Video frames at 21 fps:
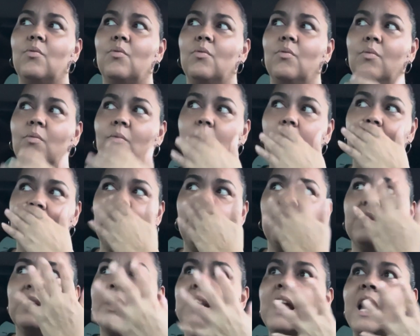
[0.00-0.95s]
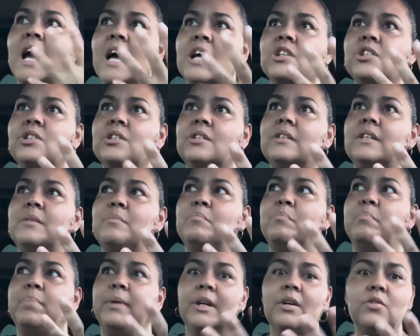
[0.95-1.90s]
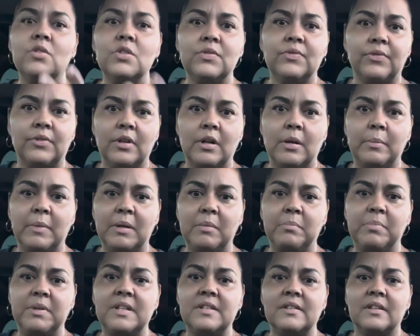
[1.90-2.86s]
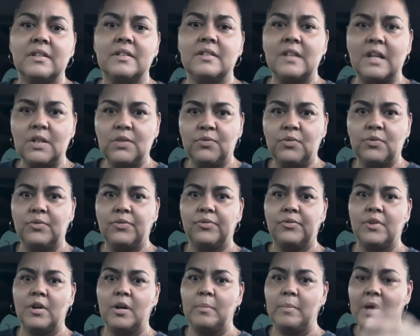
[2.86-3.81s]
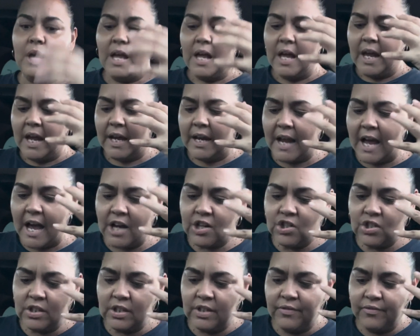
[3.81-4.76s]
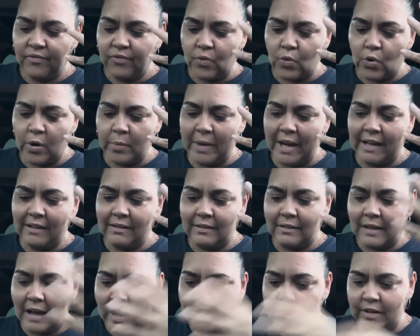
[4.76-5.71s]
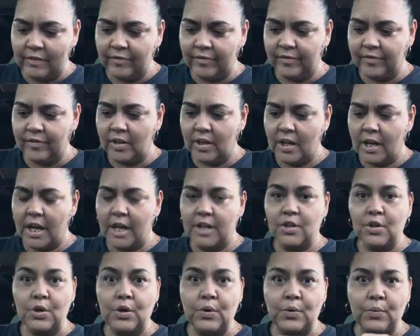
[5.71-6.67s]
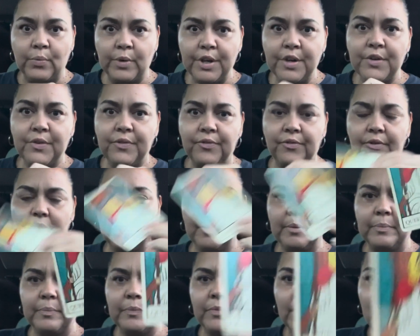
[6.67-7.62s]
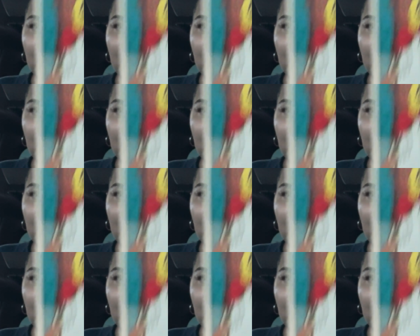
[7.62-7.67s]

where you can actually build from and be successful from and actually form a life and a career from.